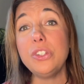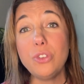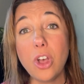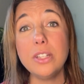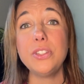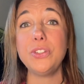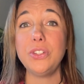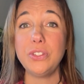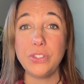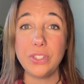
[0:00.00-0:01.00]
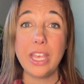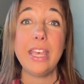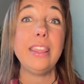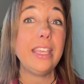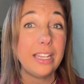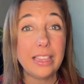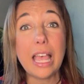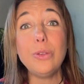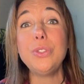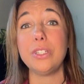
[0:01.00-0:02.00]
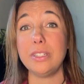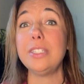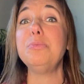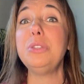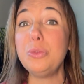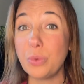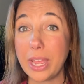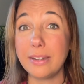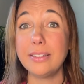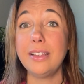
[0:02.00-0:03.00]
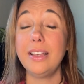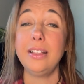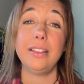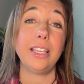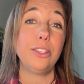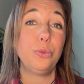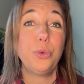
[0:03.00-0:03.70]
and consonants that allows it to be read, like the